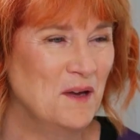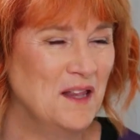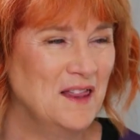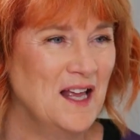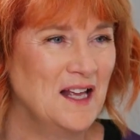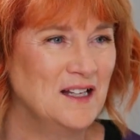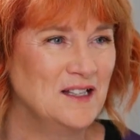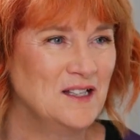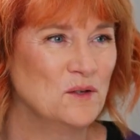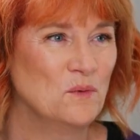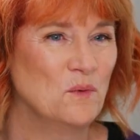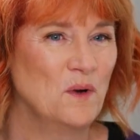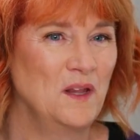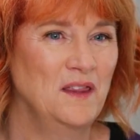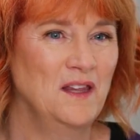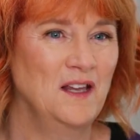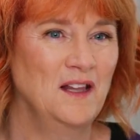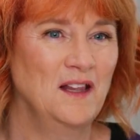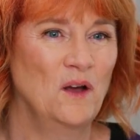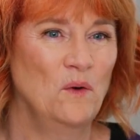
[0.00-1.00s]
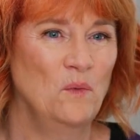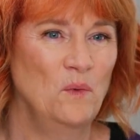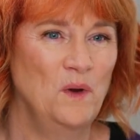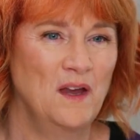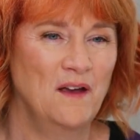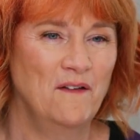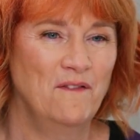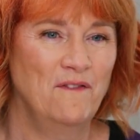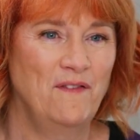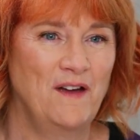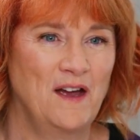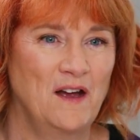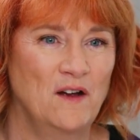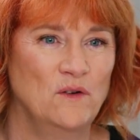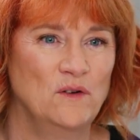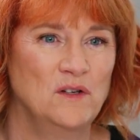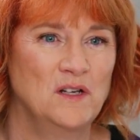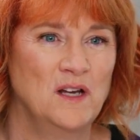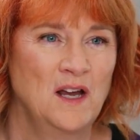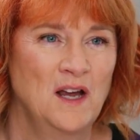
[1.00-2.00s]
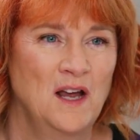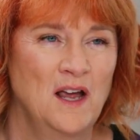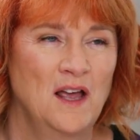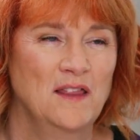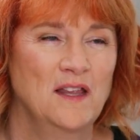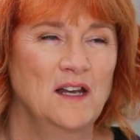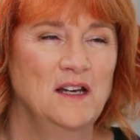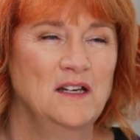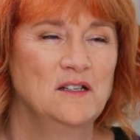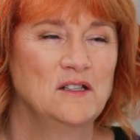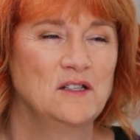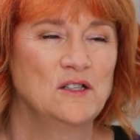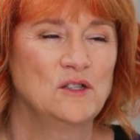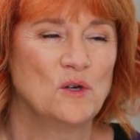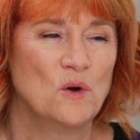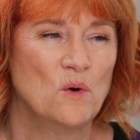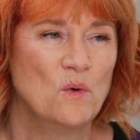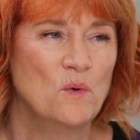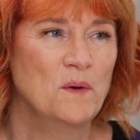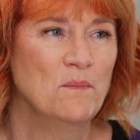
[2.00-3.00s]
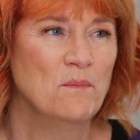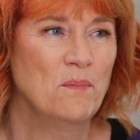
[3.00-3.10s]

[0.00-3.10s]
And that's the one thing that we have found that is so